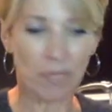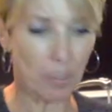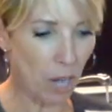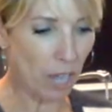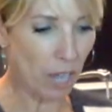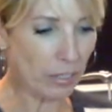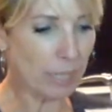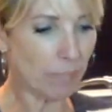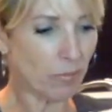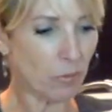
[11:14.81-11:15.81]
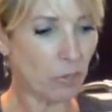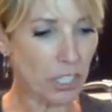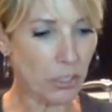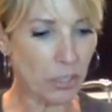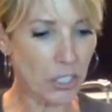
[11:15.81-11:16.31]
Broccoli,
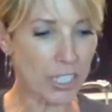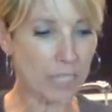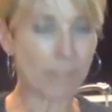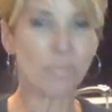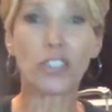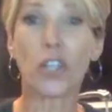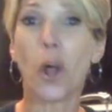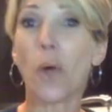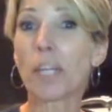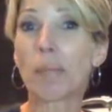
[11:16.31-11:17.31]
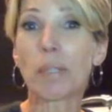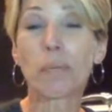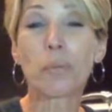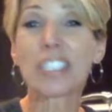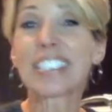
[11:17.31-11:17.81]
rotisserie chicken. It's already been
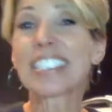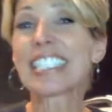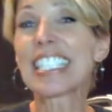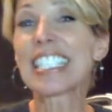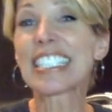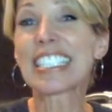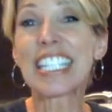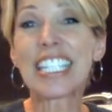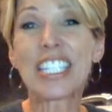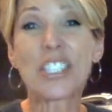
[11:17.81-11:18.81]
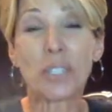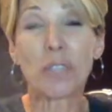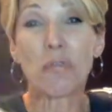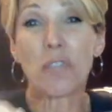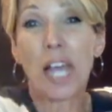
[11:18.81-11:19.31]
pre-seasoned, and so it's
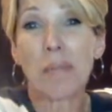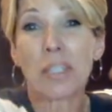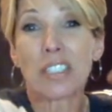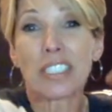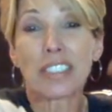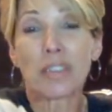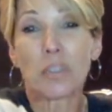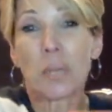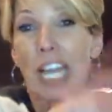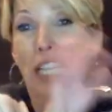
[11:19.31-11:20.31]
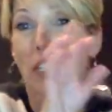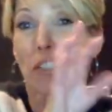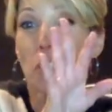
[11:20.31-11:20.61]
fabulous. If you want to add a little